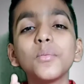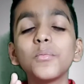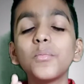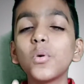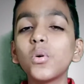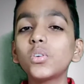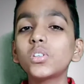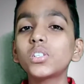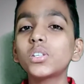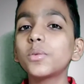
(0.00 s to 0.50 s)

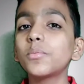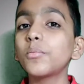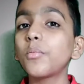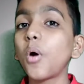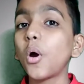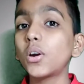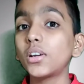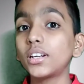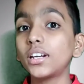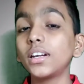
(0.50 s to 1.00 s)
most
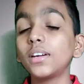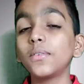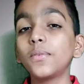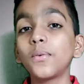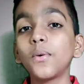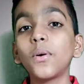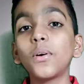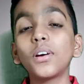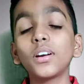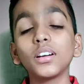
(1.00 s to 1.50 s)

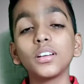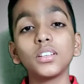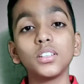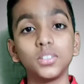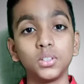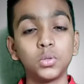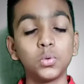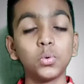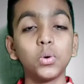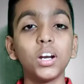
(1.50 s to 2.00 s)
important for
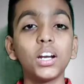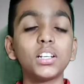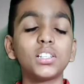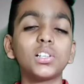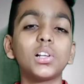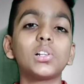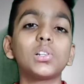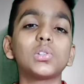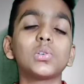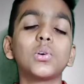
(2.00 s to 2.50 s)

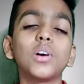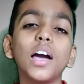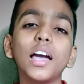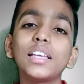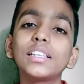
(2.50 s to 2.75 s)
students also